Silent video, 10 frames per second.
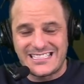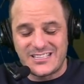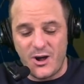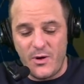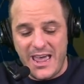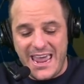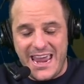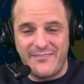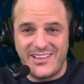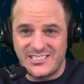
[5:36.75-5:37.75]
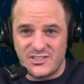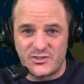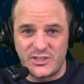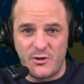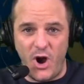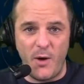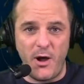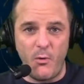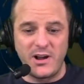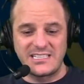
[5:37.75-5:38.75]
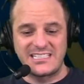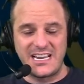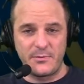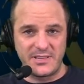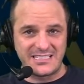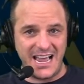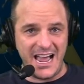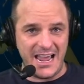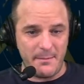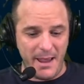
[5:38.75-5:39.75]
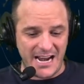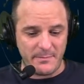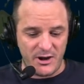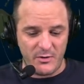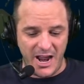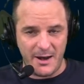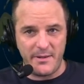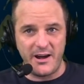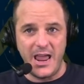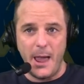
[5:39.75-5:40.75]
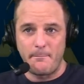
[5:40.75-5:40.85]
So if this is true, Harbaugh wants to stick with this guy, McNamara, who got him there.